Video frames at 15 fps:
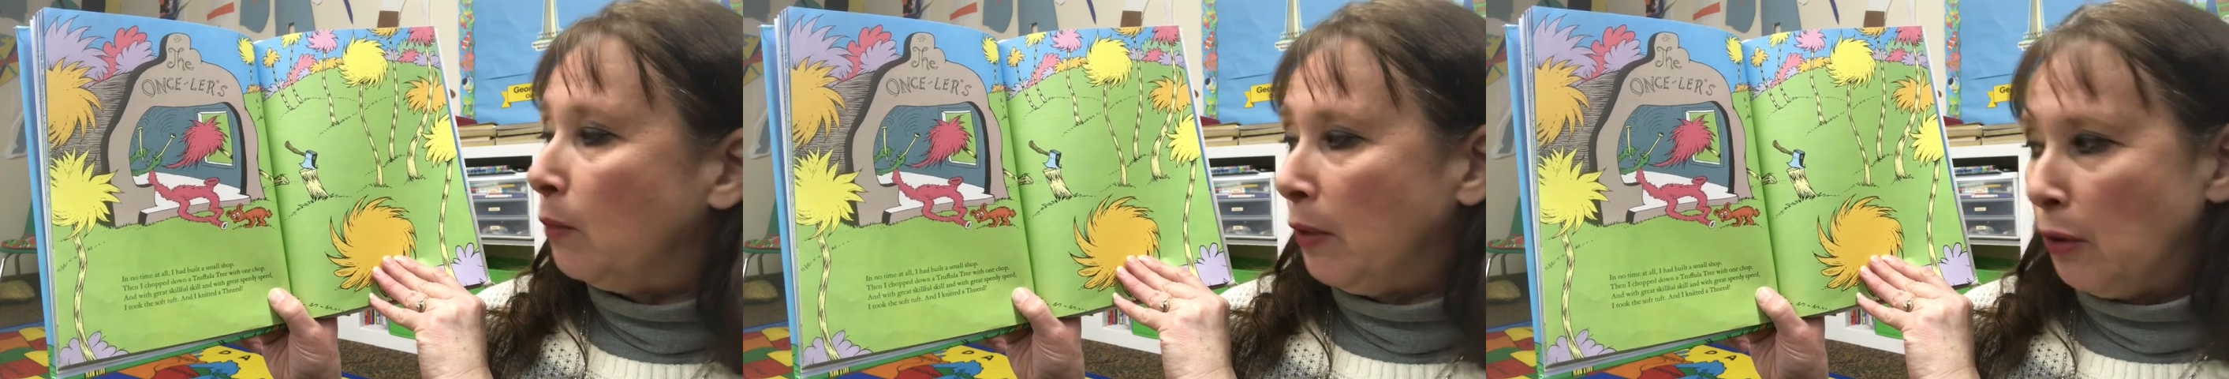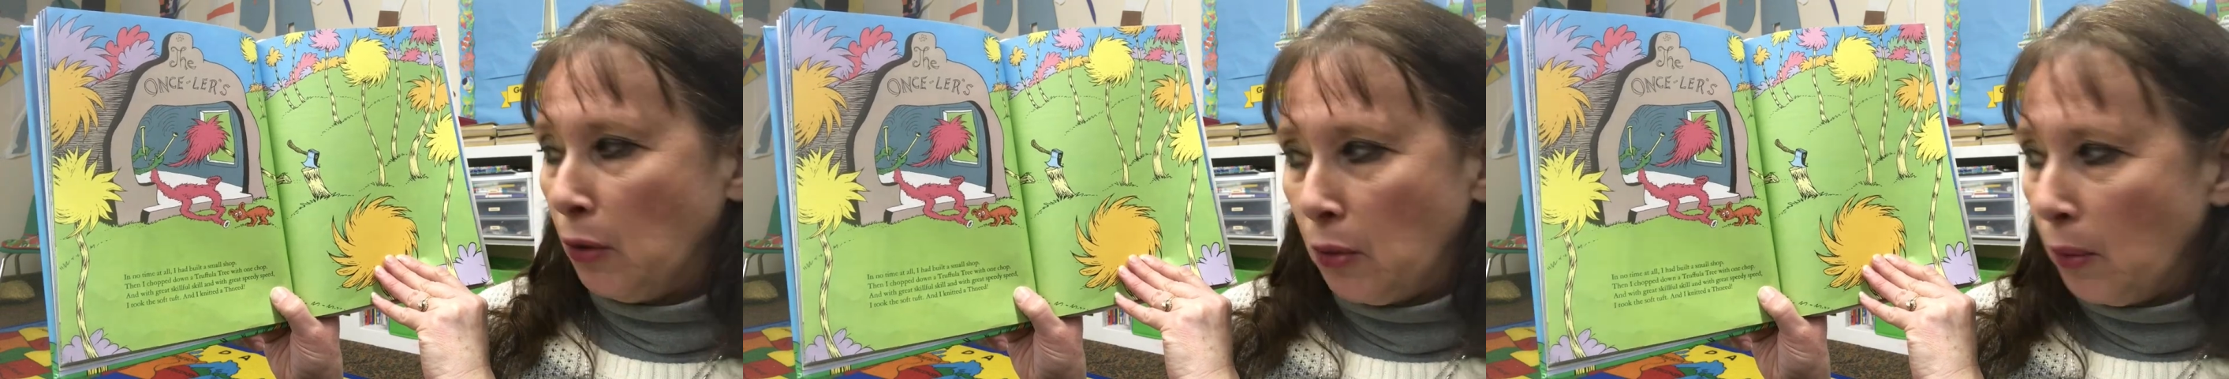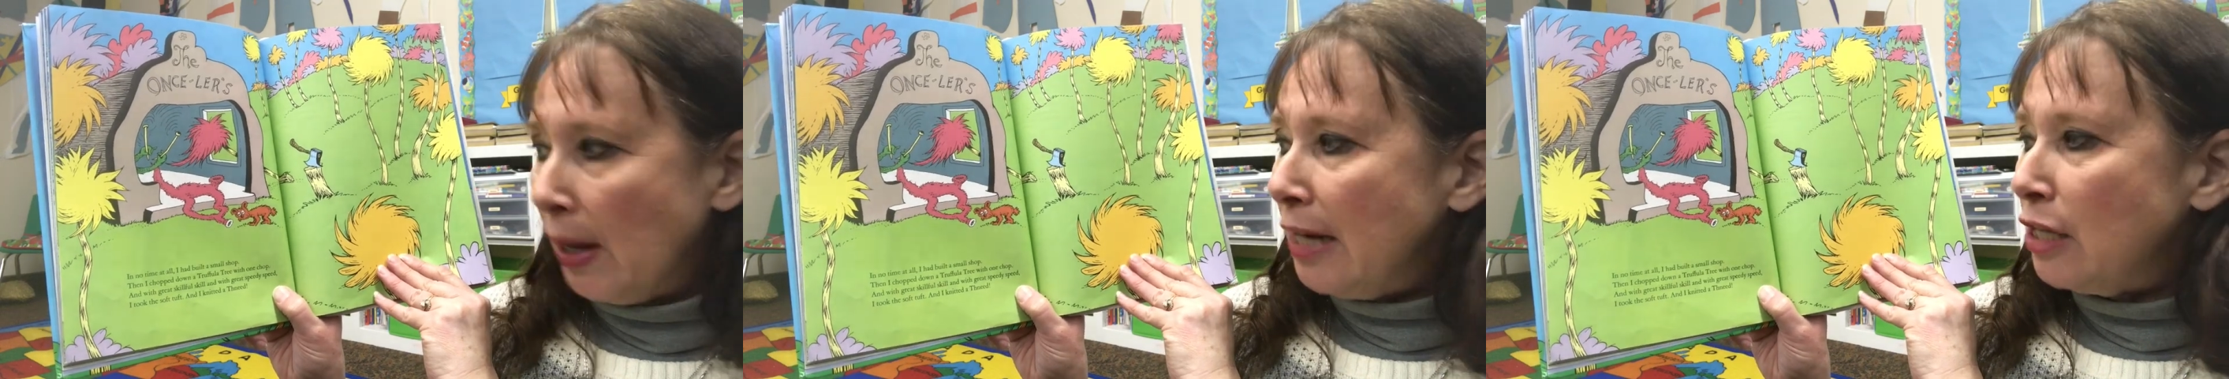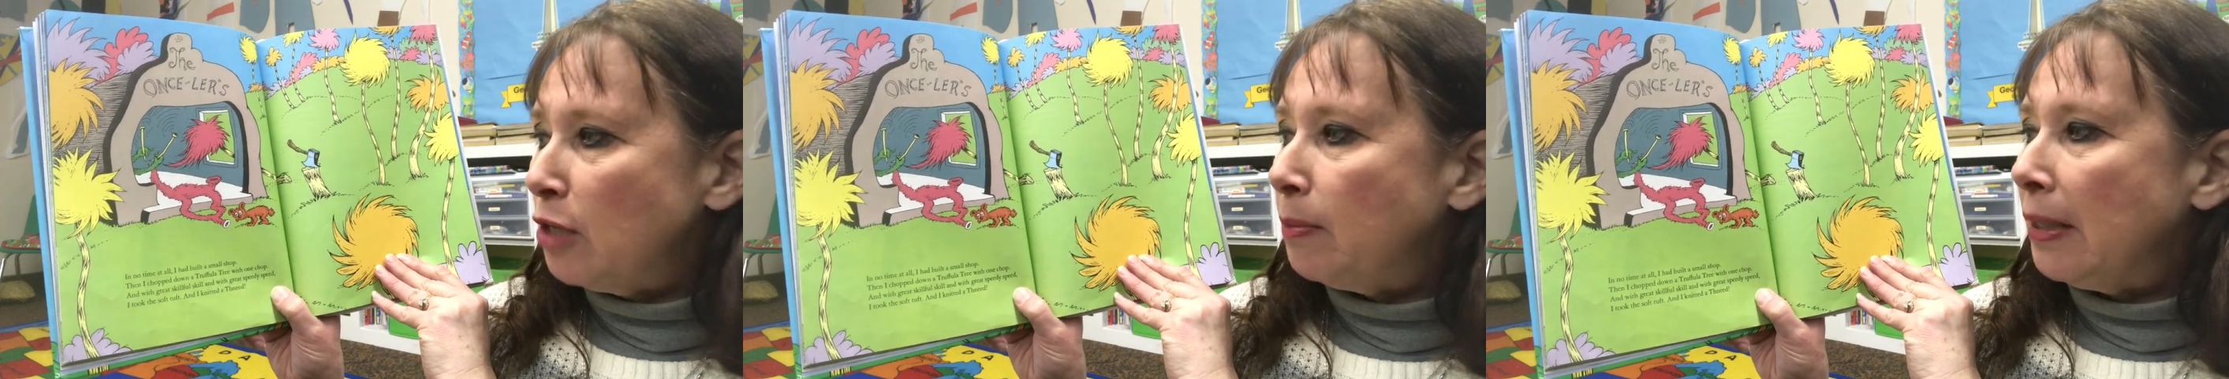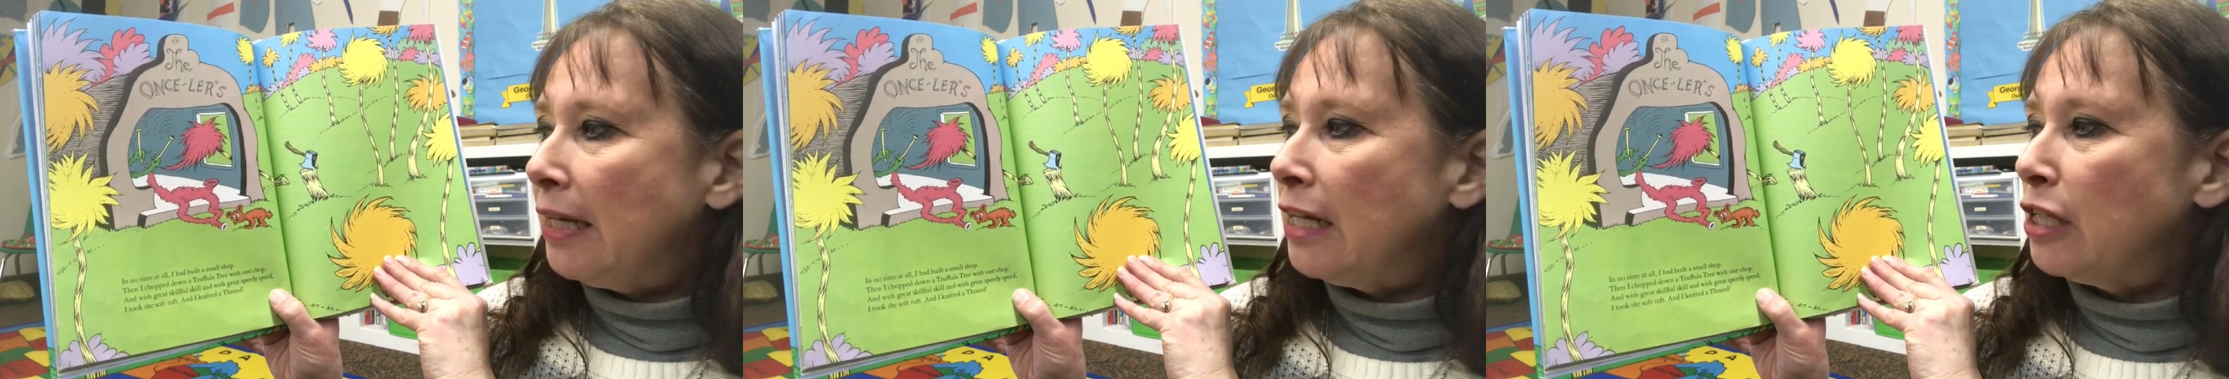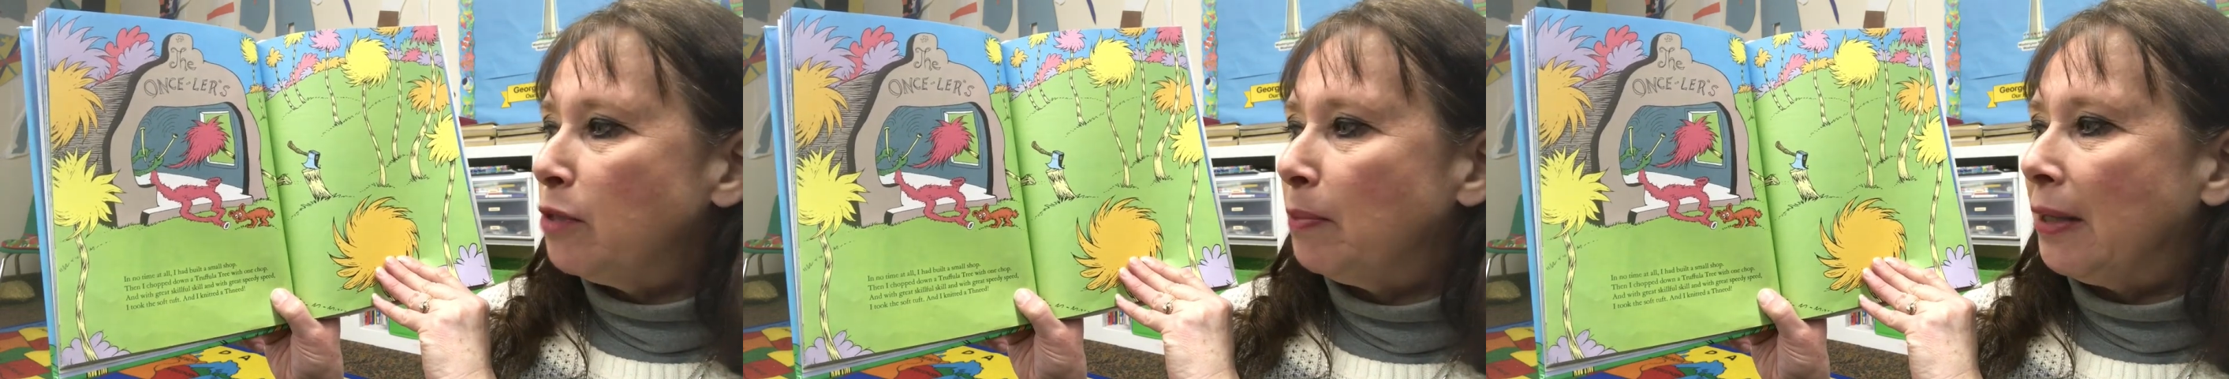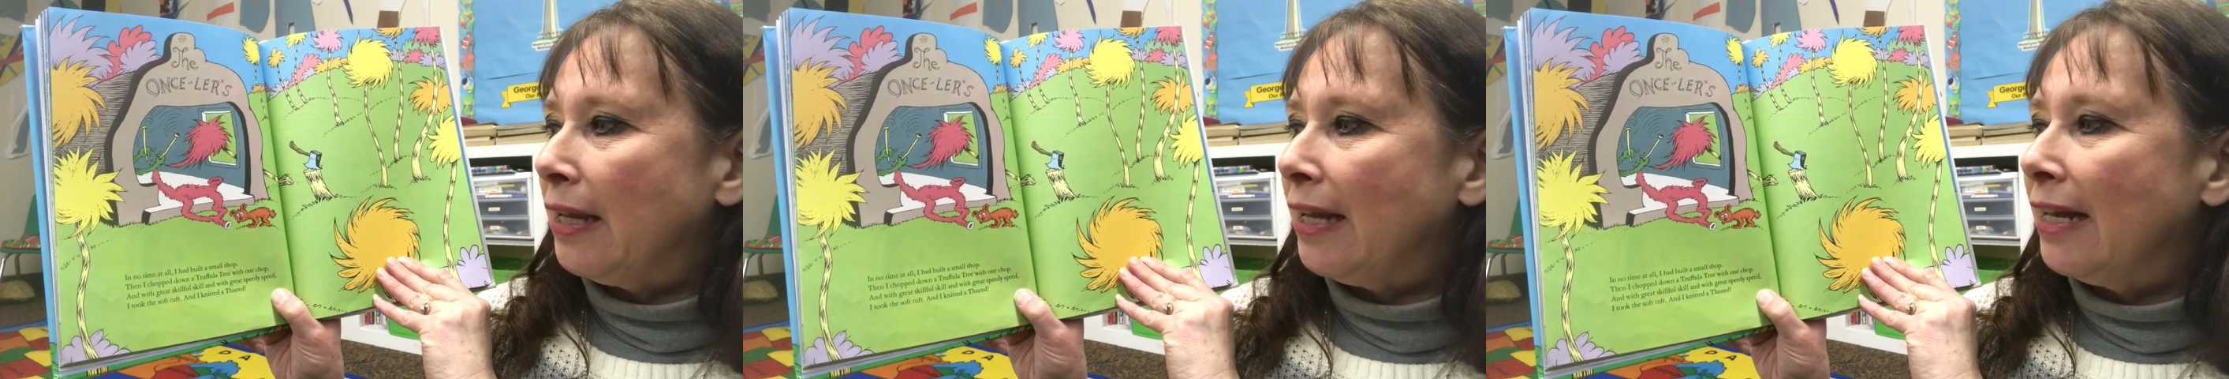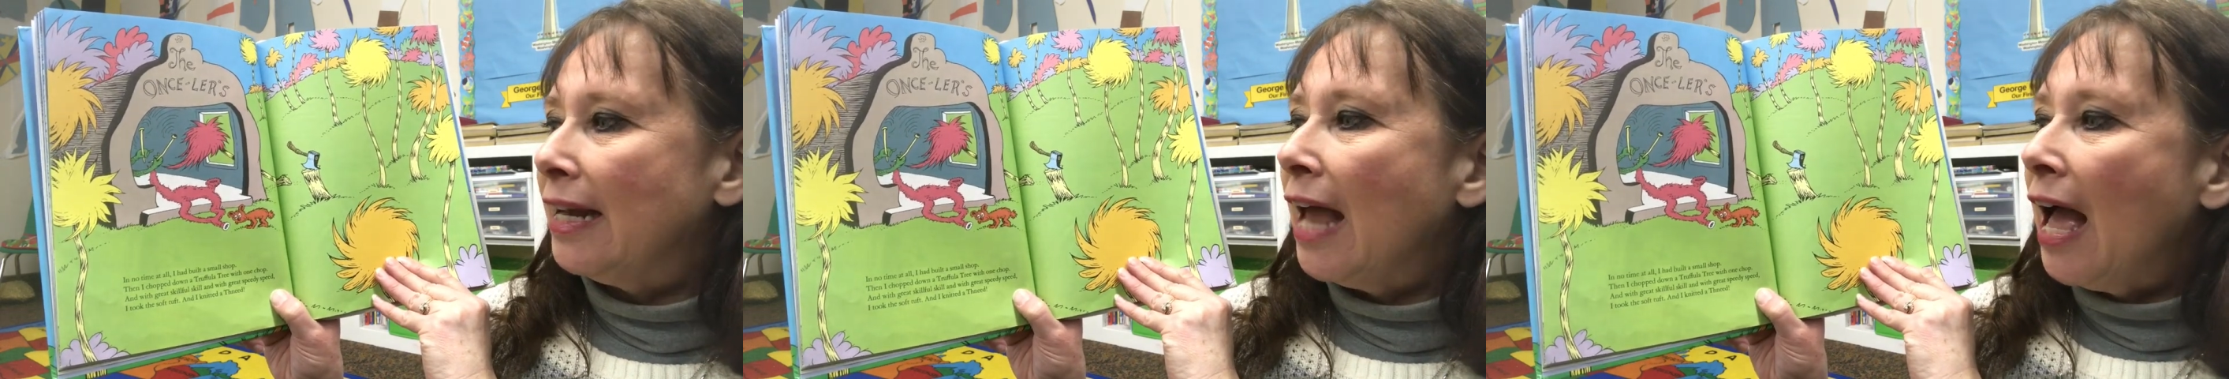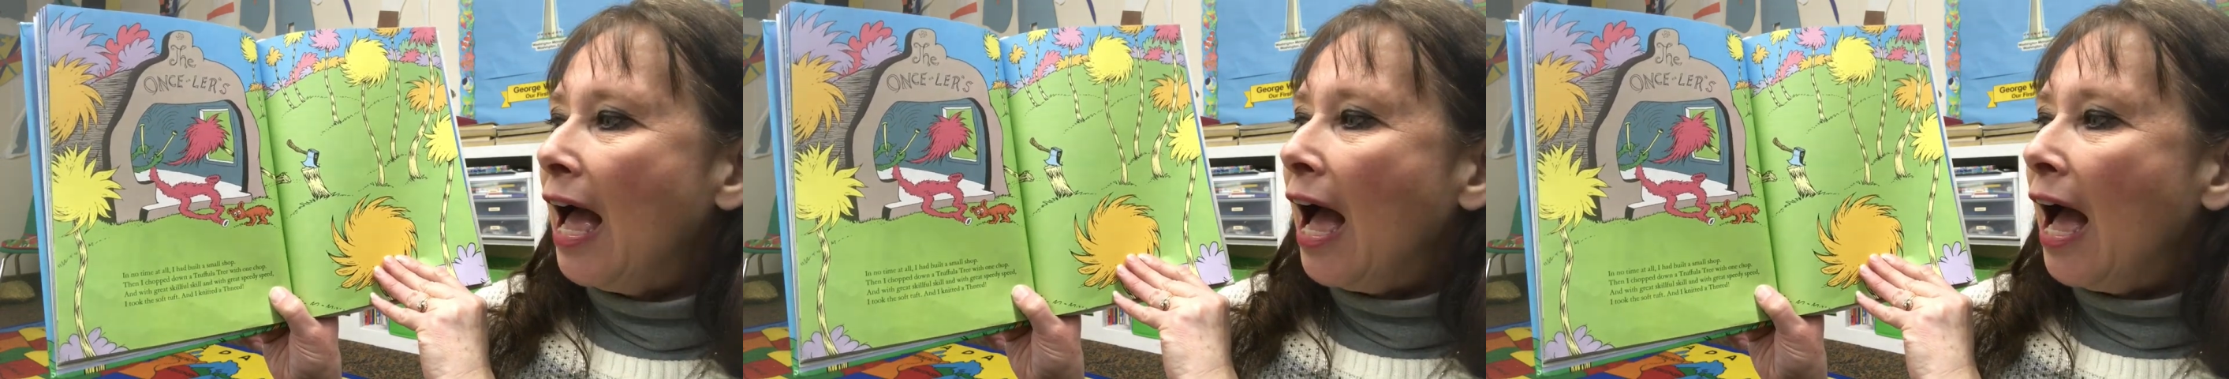with great speedy speed,